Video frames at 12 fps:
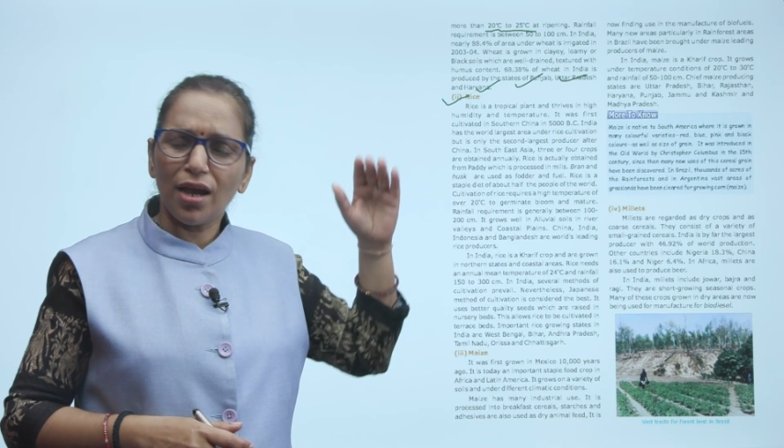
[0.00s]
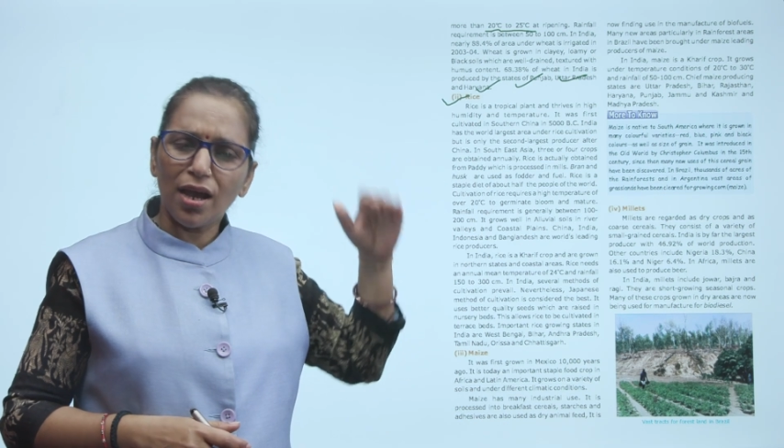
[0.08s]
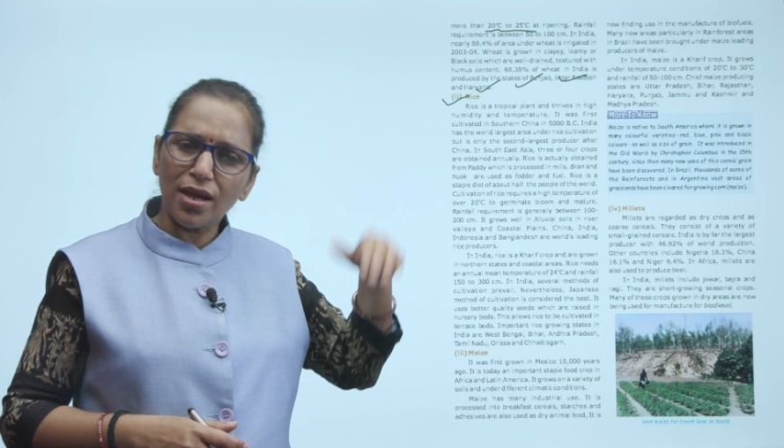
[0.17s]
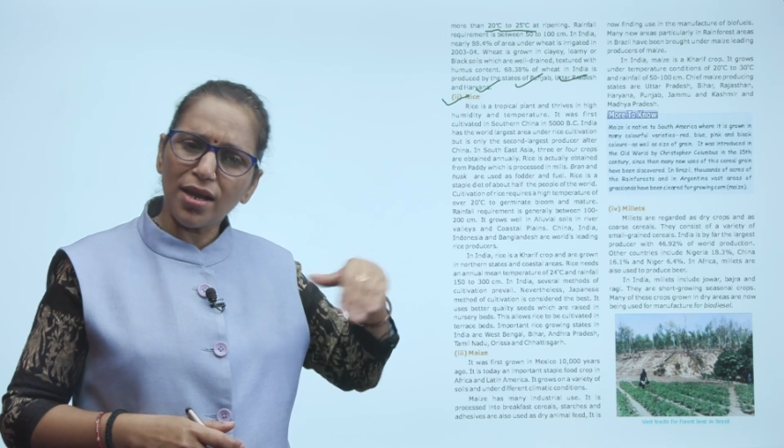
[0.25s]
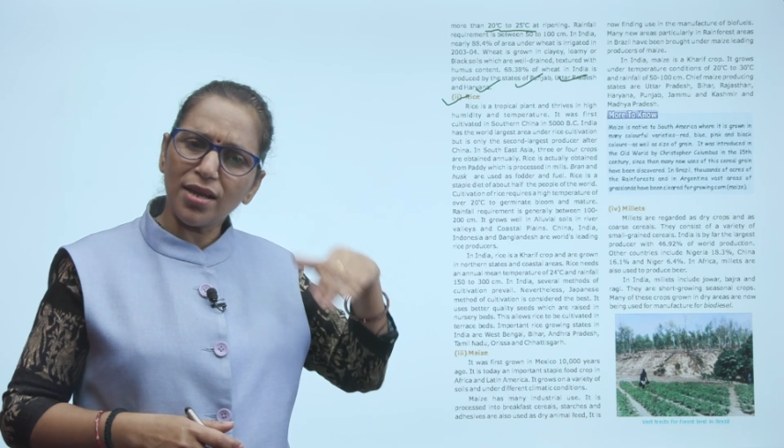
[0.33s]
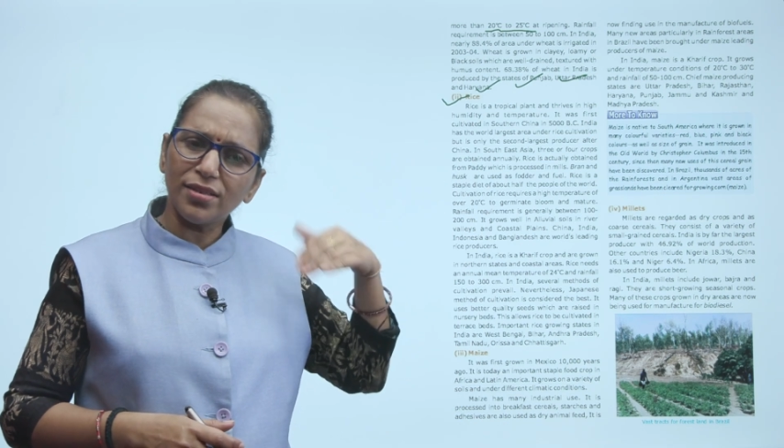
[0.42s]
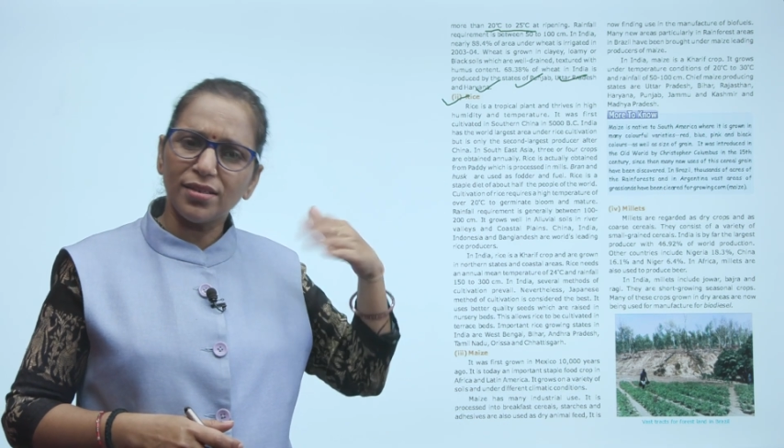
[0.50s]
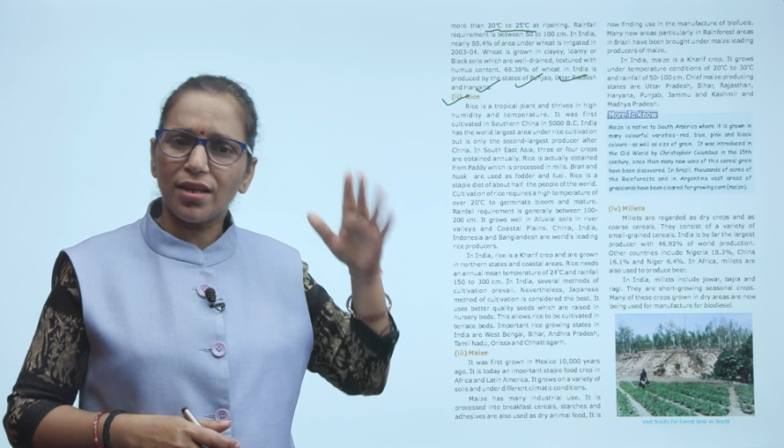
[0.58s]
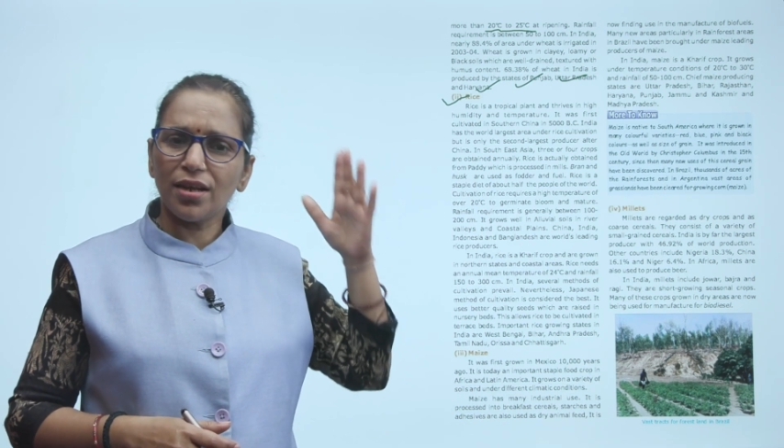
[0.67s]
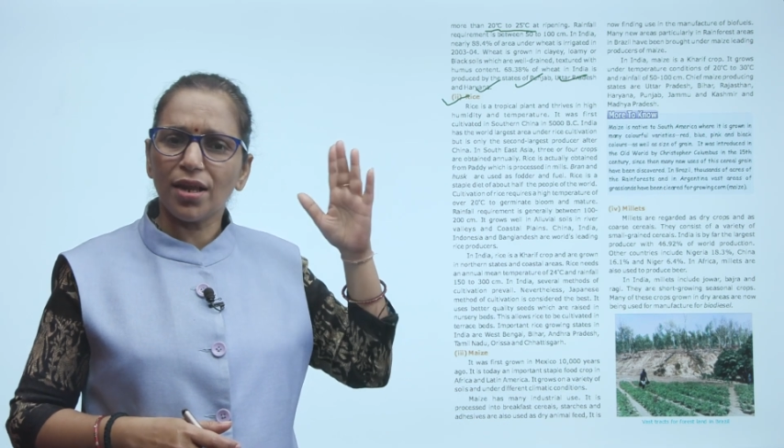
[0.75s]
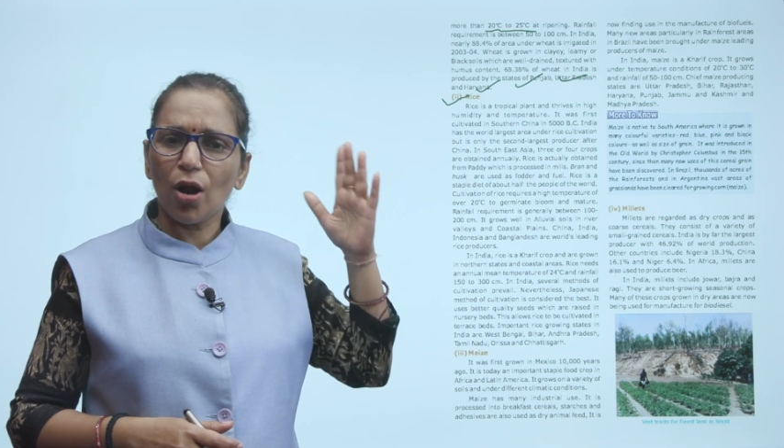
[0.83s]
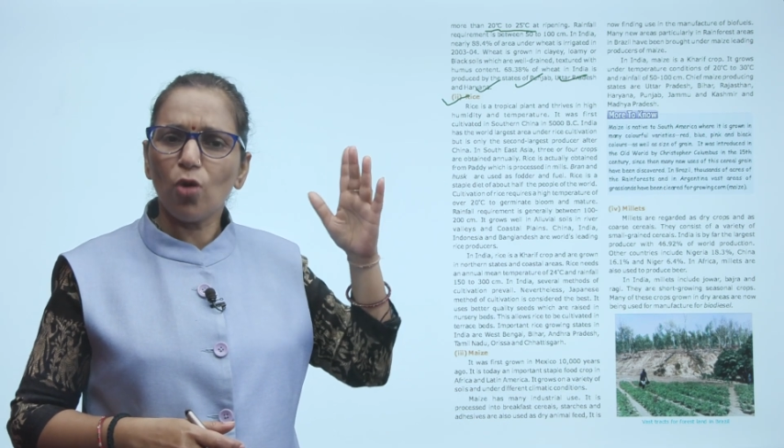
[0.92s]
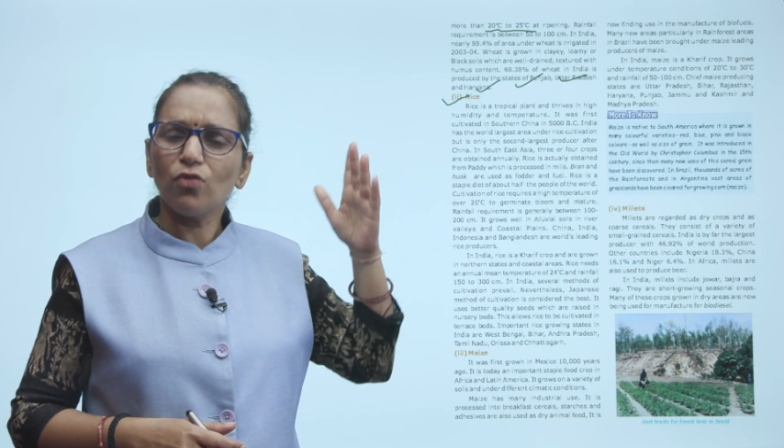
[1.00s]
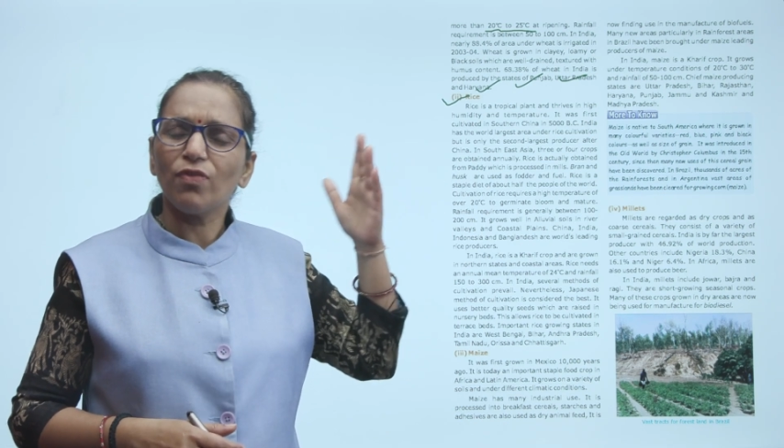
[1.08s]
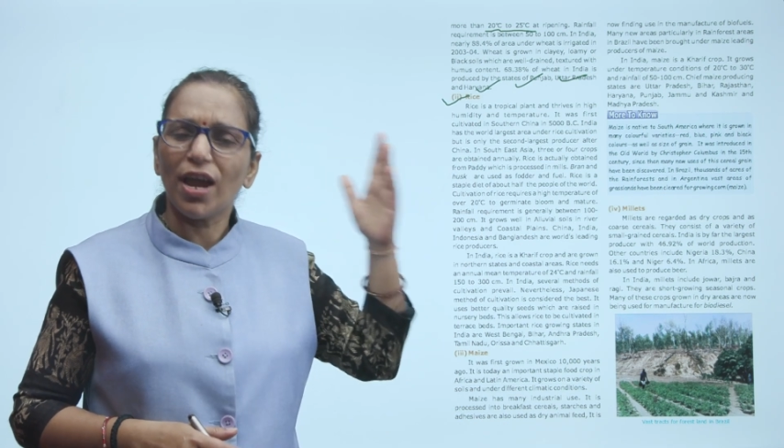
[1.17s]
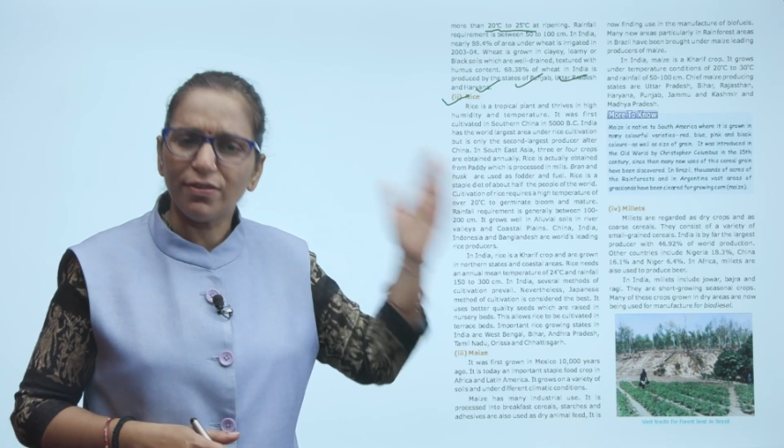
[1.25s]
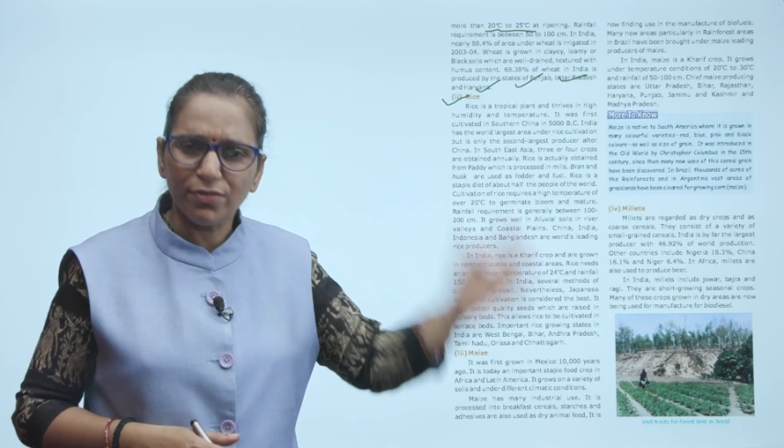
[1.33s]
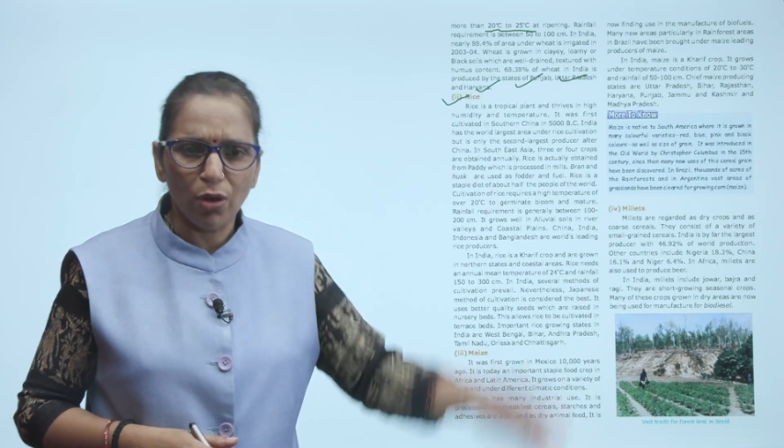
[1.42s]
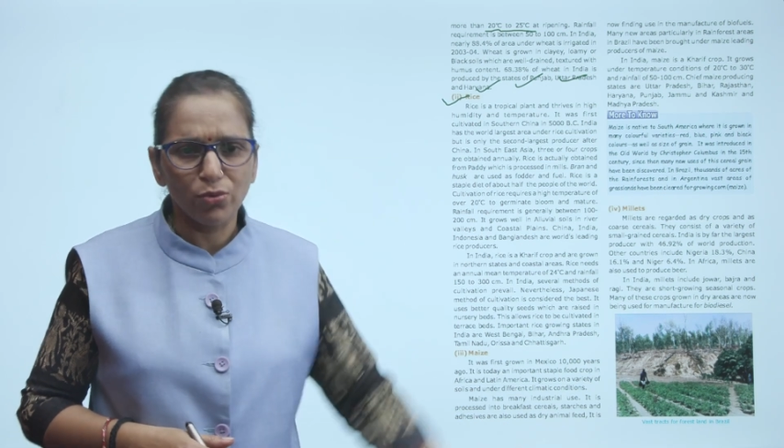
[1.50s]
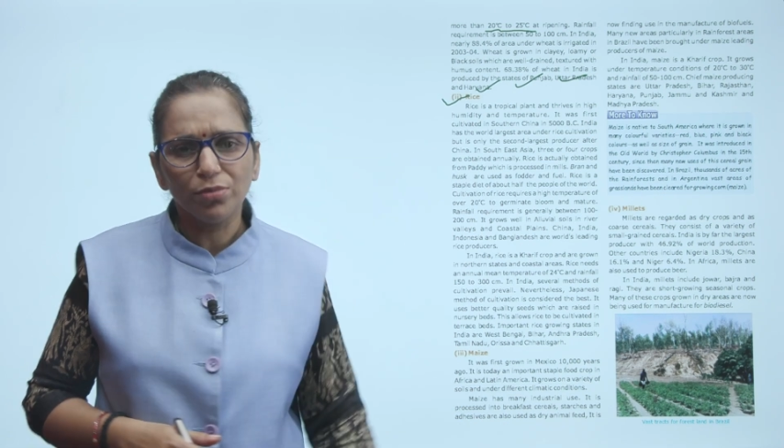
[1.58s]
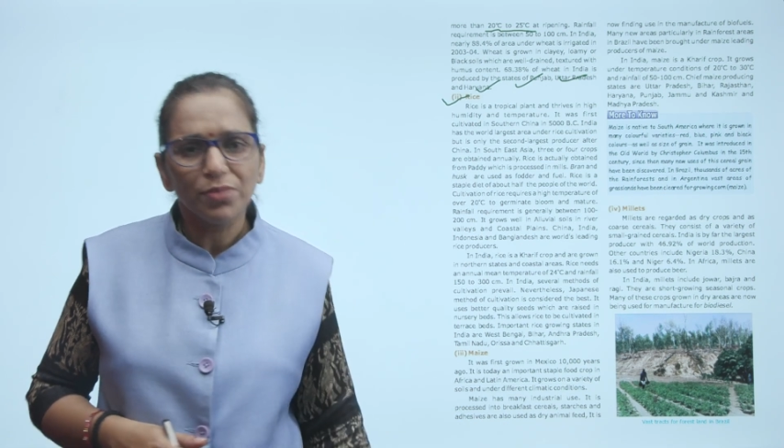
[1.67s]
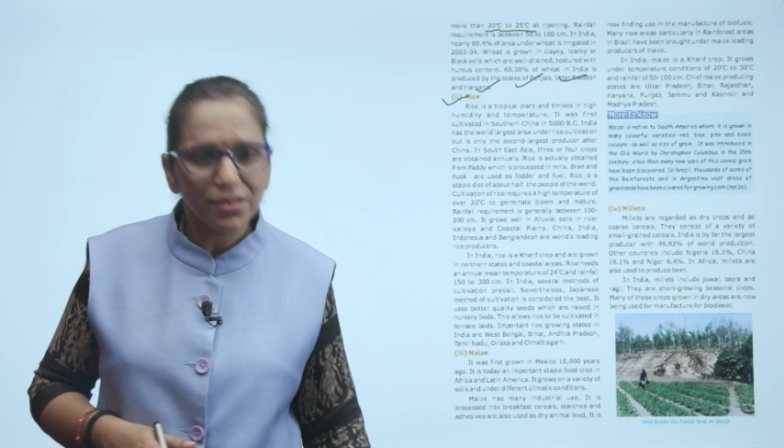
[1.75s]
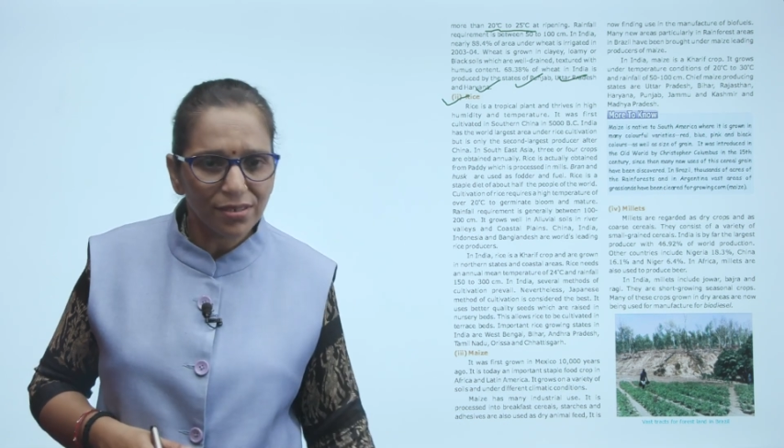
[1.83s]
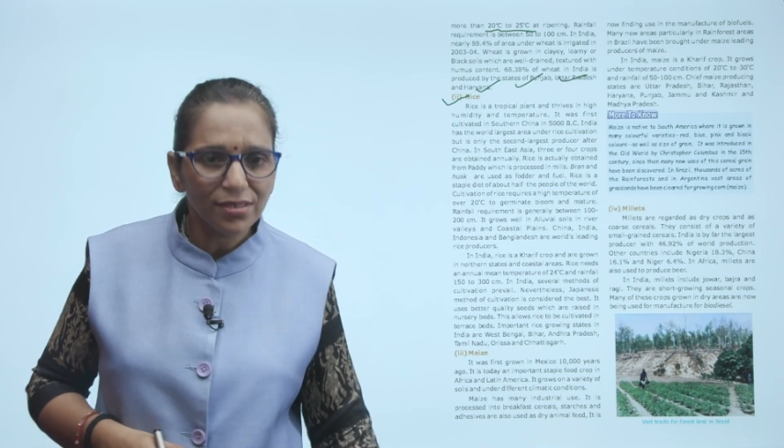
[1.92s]
as in around
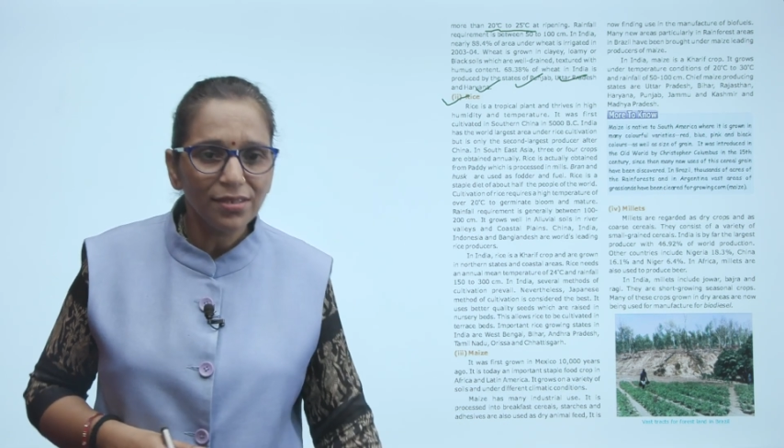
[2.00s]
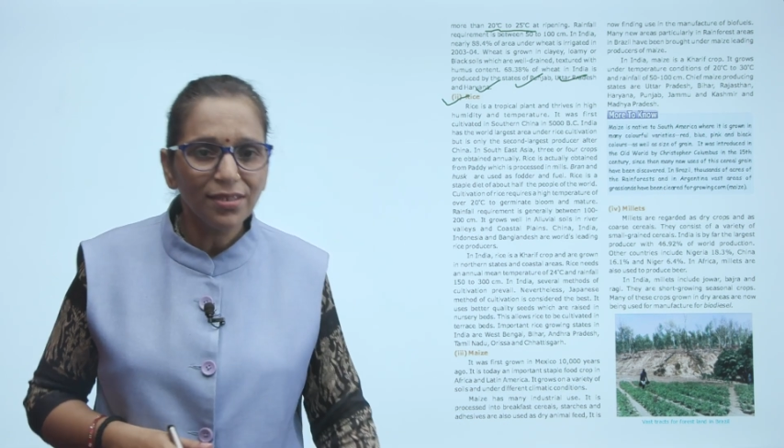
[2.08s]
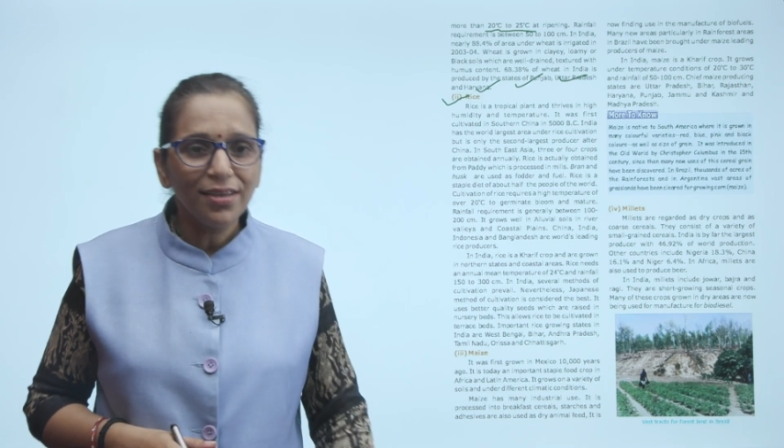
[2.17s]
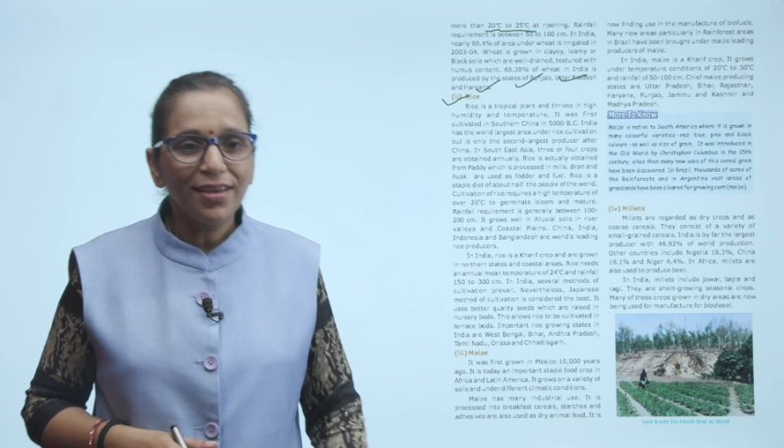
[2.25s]
5000 BC.